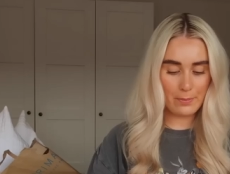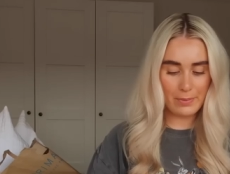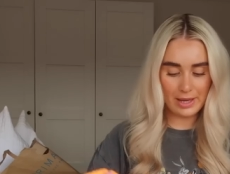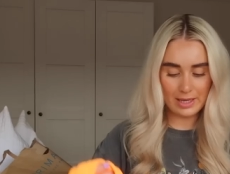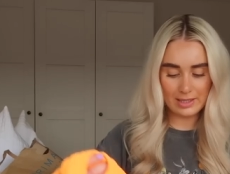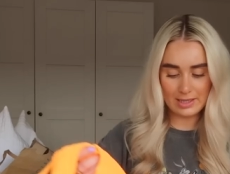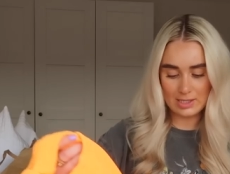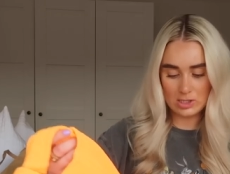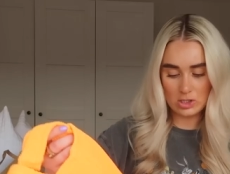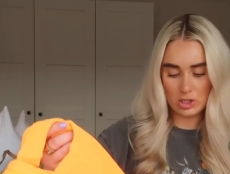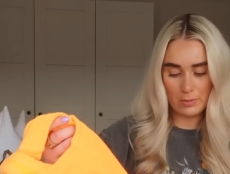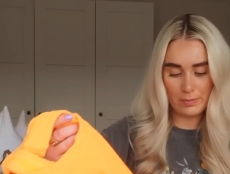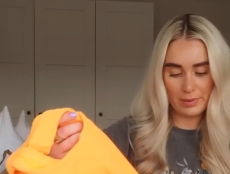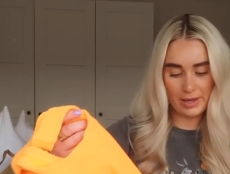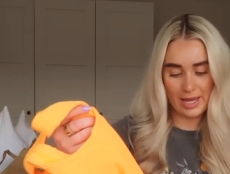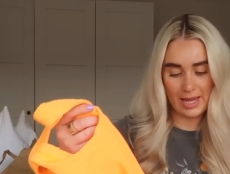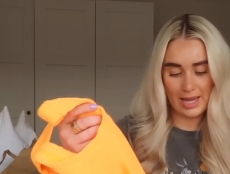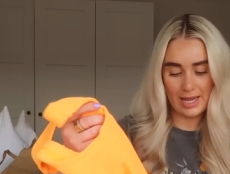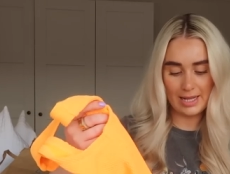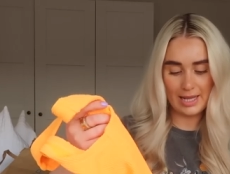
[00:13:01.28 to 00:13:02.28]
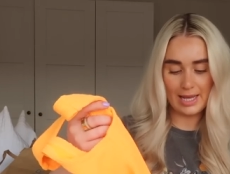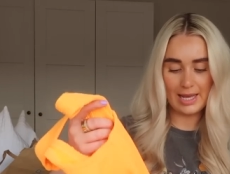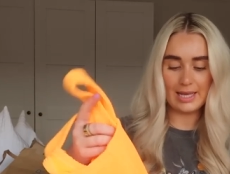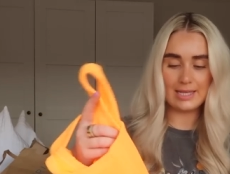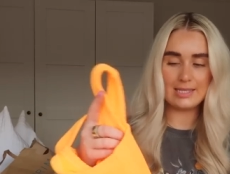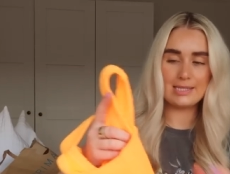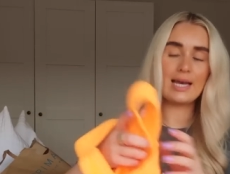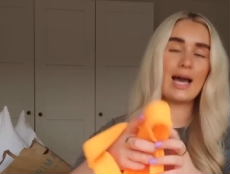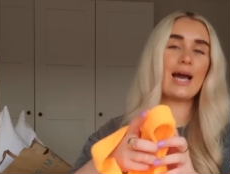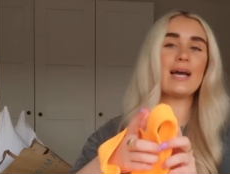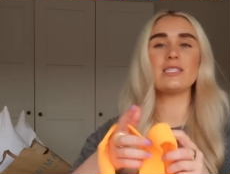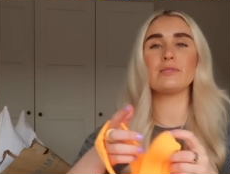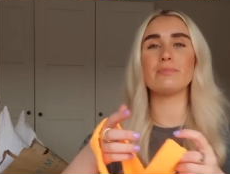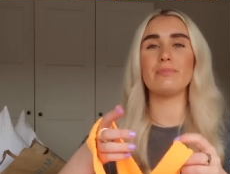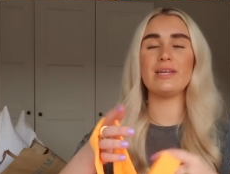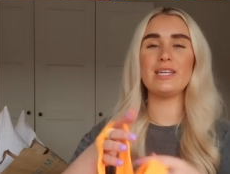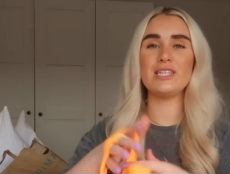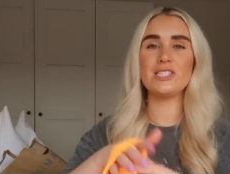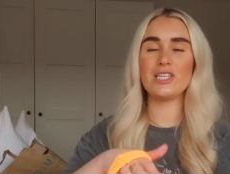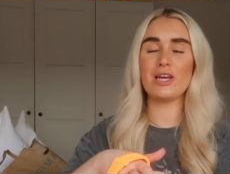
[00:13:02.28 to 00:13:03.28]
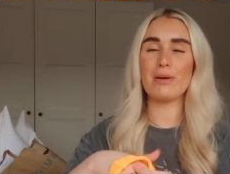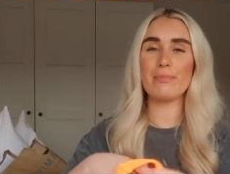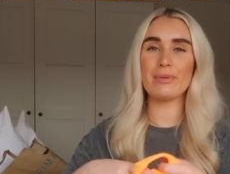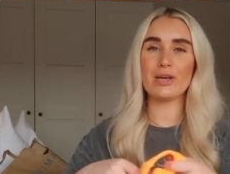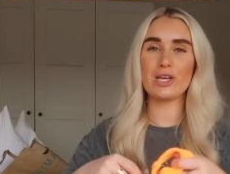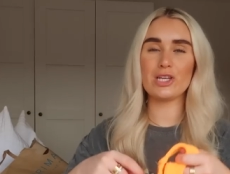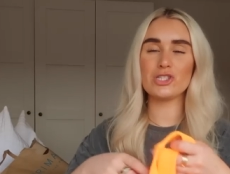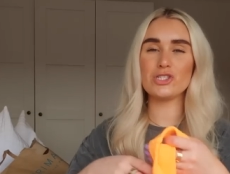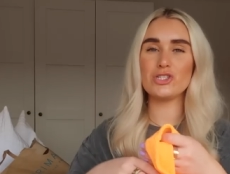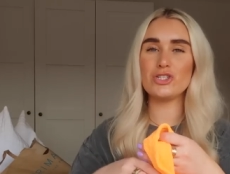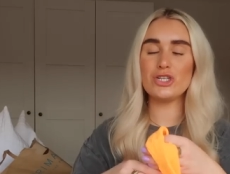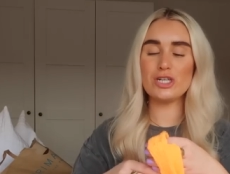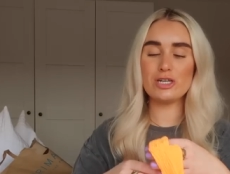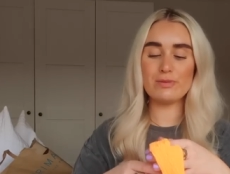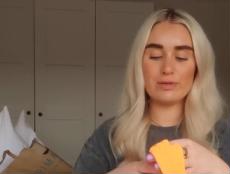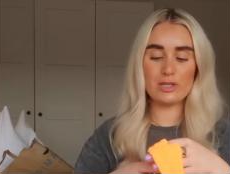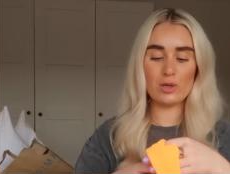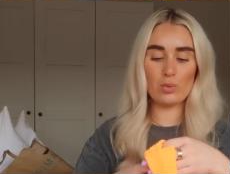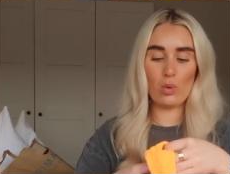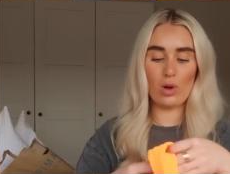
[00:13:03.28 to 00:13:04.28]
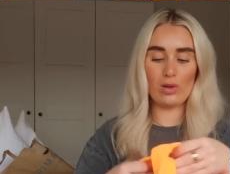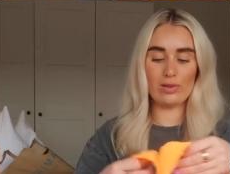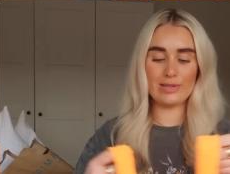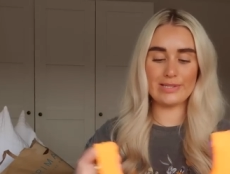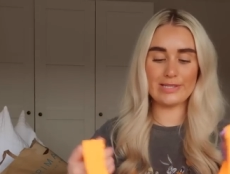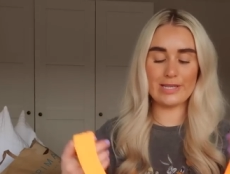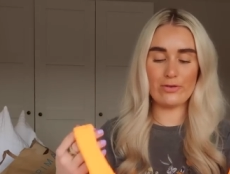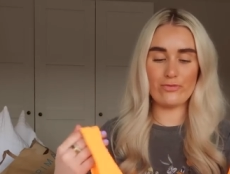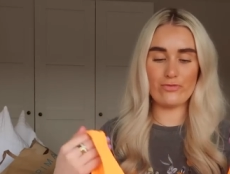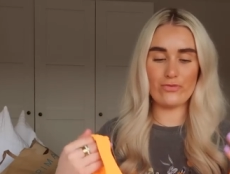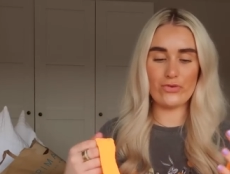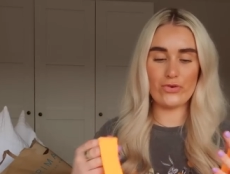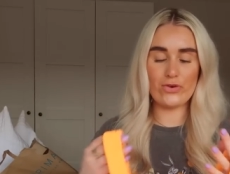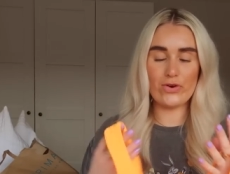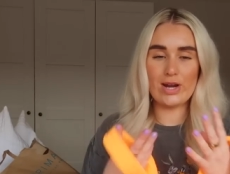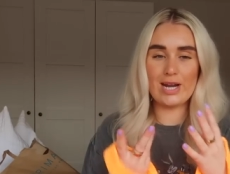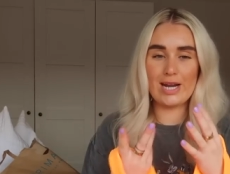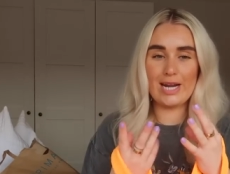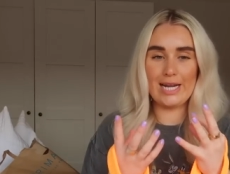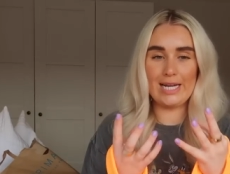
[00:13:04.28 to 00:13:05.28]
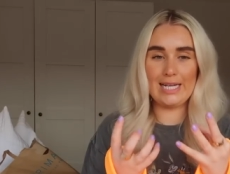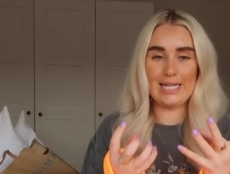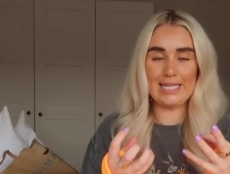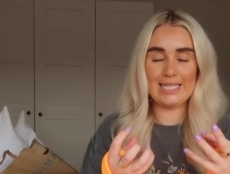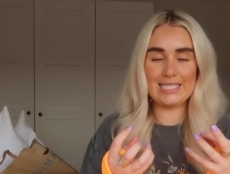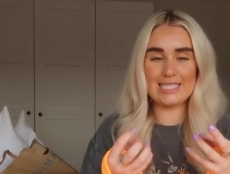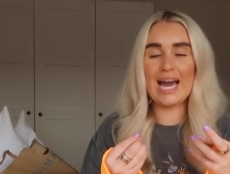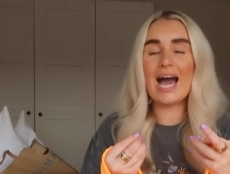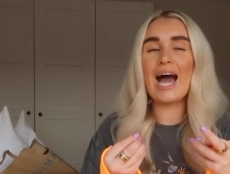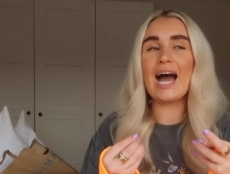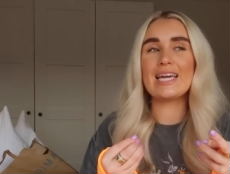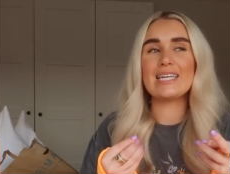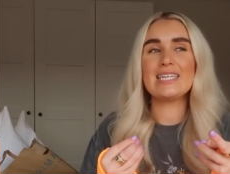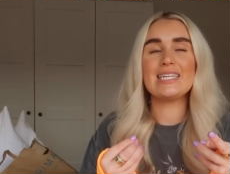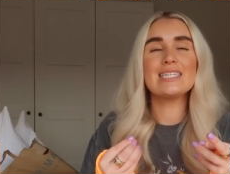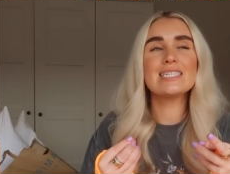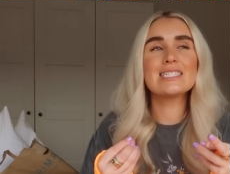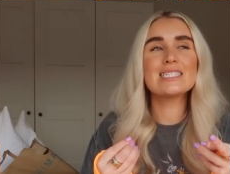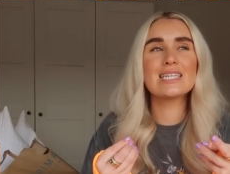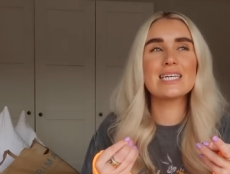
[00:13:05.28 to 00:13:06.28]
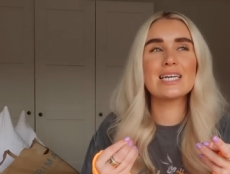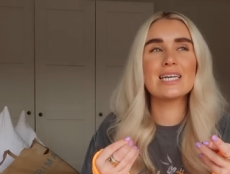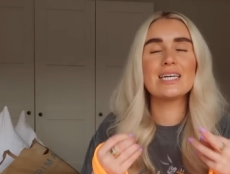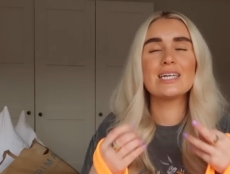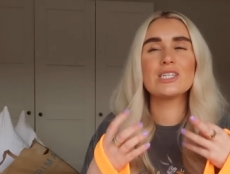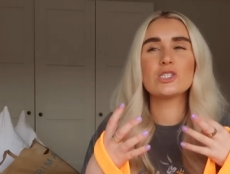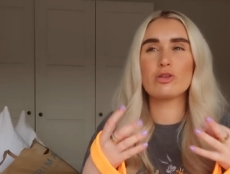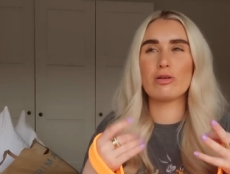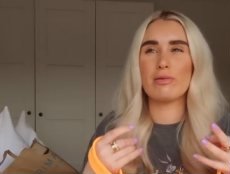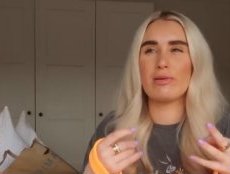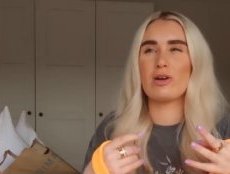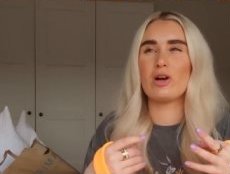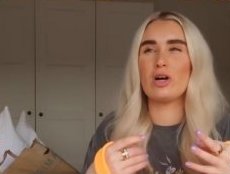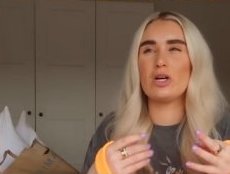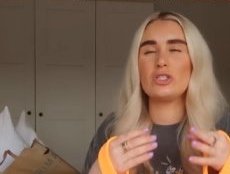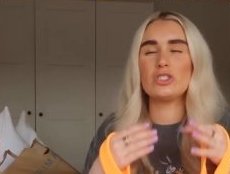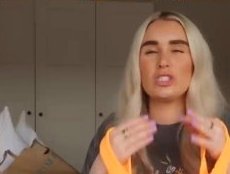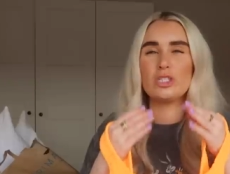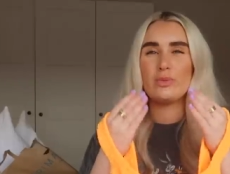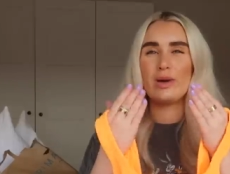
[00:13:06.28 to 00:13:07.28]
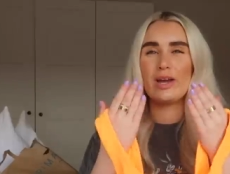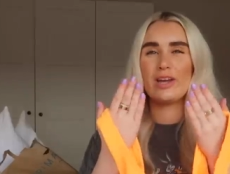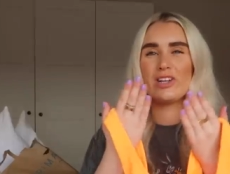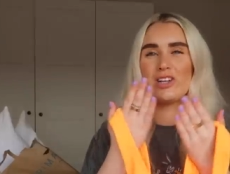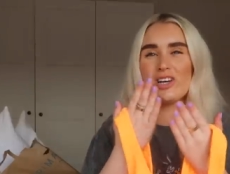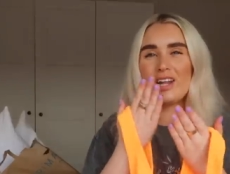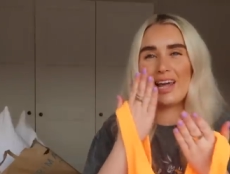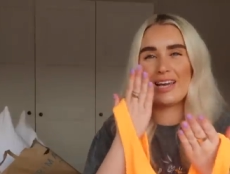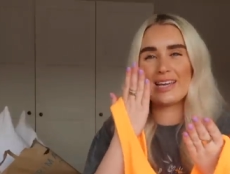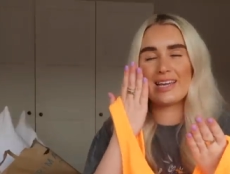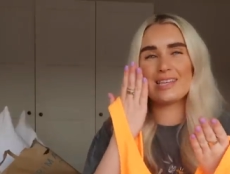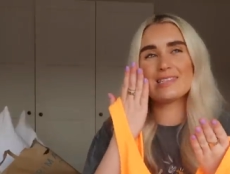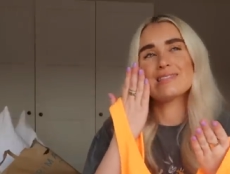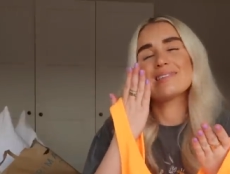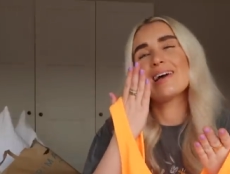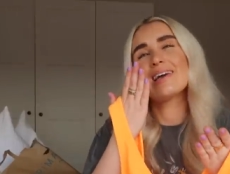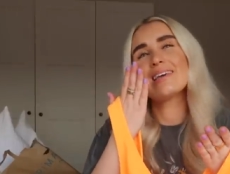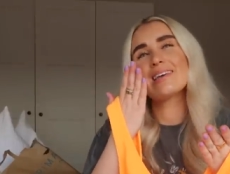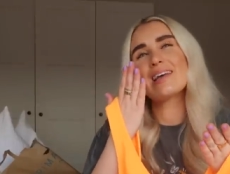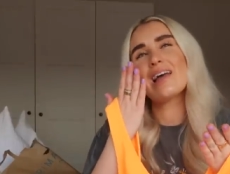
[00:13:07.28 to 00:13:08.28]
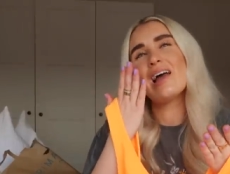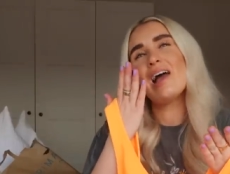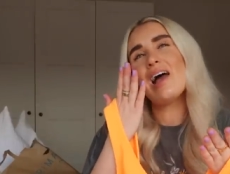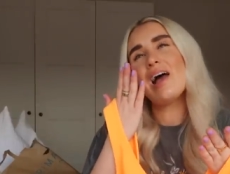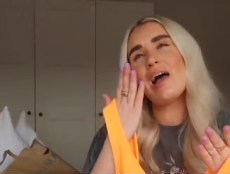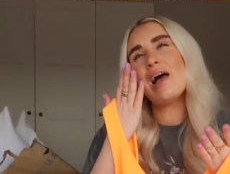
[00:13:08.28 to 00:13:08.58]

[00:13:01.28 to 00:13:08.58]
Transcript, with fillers: I picked this up in a size medium because nobody wants a really tight swimming costume where, you know, like it's like